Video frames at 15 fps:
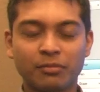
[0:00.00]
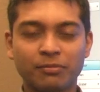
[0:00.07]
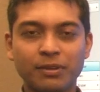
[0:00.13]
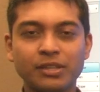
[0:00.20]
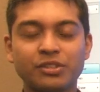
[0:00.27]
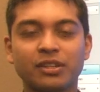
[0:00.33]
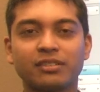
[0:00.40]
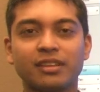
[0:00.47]
of the
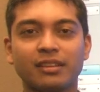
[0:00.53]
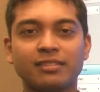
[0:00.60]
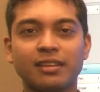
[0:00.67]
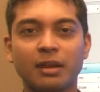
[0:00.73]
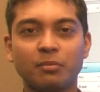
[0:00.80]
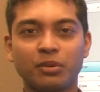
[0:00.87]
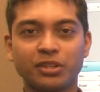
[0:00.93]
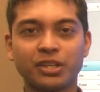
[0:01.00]
features that
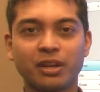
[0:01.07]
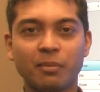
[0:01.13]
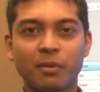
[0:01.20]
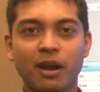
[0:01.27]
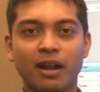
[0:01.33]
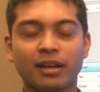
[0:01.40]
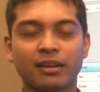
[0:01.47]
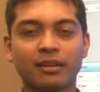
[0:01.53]
set Bridgit
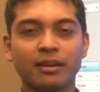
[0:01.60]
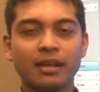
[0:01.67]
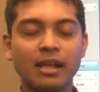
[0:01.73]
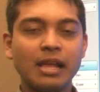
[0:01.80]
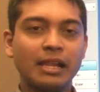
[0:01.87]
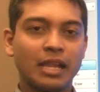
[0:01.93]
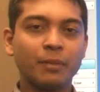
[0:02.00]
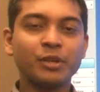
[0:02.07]
apart,
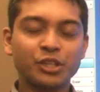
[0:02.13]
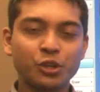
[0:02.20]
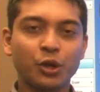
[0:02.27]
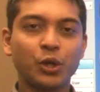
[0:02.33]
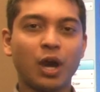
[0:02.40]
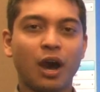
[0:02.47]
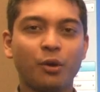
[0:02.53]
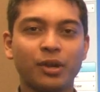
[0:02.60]
let me
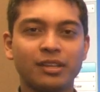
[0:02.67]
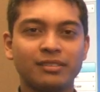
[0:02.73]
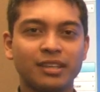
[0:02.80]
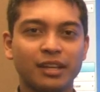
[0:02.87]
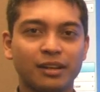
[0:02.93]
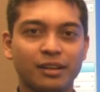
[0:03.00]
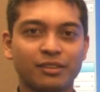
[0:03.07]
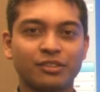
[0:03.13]
show you how
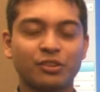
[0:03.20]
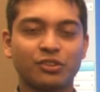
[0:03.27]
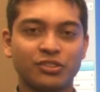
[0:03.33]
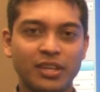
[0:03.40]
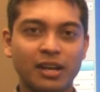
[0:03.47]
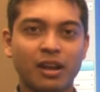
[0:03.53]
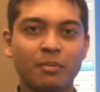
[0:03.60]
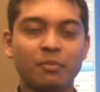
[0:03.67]
easy it is to
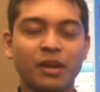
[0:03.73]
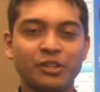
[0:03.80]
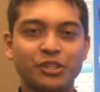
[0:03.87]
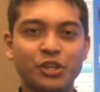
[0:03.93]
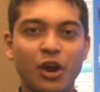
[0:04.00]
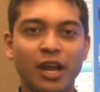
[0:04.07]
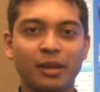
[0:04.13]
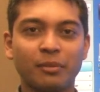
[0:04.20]
set up and
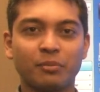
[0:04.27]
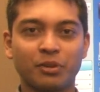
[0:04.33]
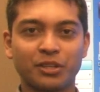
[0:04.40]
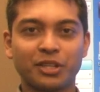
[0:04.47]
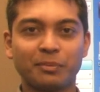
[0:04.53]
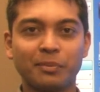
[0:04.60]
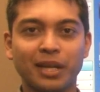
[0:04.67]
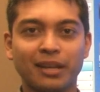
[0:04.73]
join
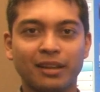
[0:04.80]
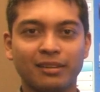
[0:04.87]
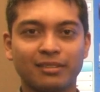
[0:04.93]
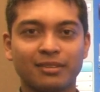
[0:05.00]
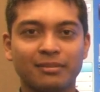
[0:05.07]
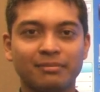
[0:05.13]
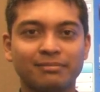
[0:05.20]
Bridgit meetings.